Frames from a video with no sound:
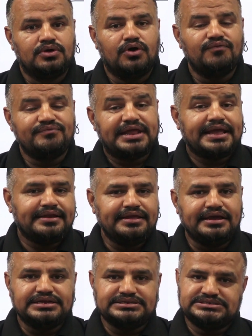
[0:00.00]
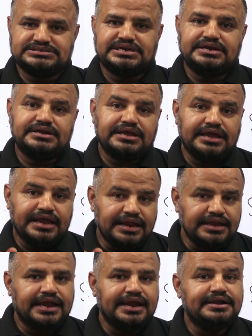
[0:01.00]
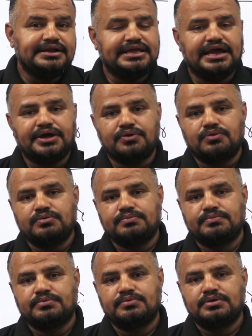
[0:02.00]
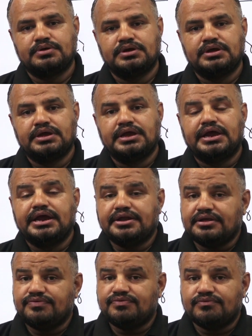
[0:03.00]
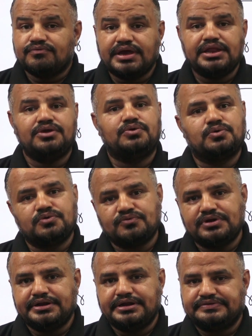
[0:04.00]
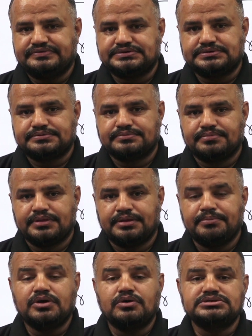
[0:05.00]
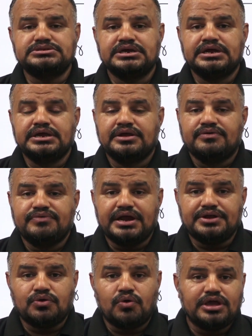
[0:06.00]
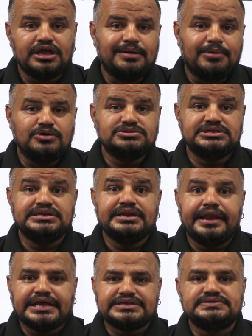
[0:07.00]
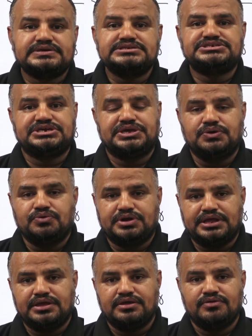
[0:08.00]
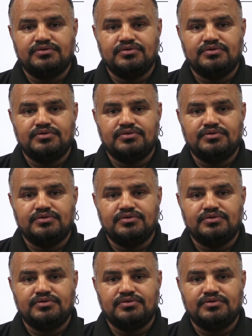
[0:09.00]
of technical assistant in NTRO, it is very crucial in nature because we are talking about the national security.